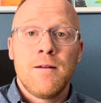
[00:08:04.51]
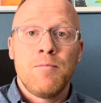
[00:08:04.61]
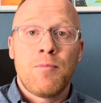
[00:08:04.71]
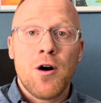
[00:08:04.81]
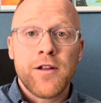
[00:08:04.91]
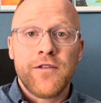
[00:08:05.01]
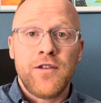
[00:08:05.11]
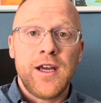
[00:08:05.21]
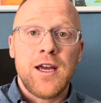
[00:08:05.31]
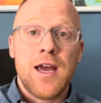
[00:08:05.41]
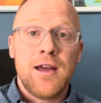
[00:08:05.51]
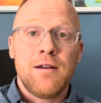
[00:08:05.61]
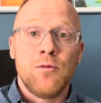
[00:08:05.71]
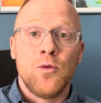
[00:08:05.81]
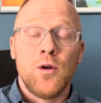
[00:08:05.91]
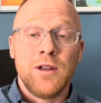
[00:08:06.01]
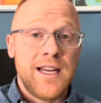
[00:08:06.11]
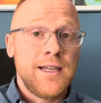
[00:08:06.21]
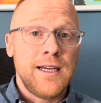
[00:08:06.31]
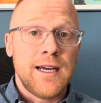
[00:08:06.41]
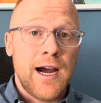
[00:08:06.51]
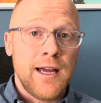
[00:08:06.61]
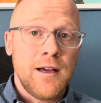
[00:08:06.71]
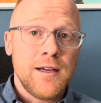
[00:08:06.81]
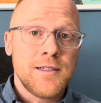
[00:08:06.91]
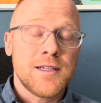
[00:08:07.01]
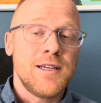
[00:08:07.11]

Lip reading: part of the VA lending guidelines